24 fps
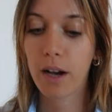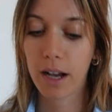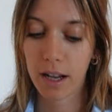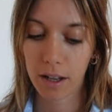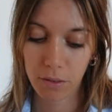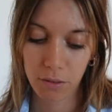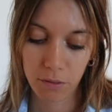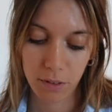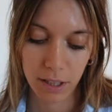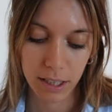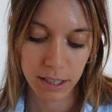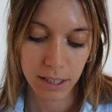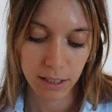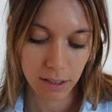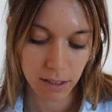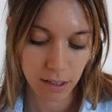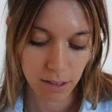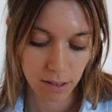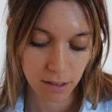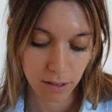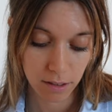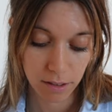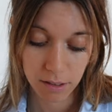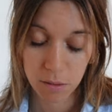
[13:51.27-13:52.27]
I find that
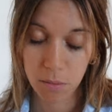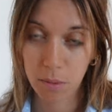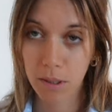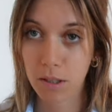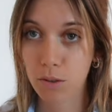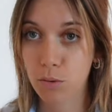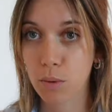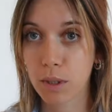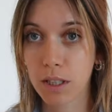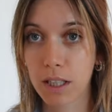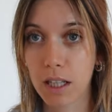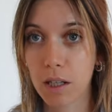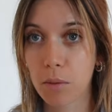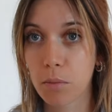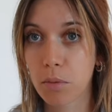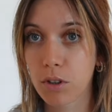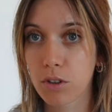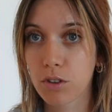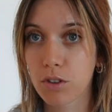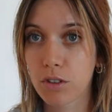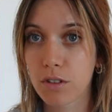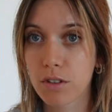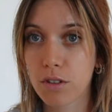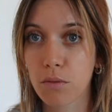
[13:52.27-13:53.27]
this is the best one that I
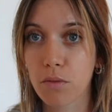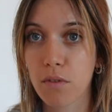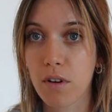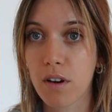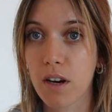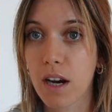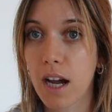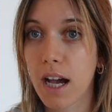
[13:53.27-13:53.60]
purchased so far.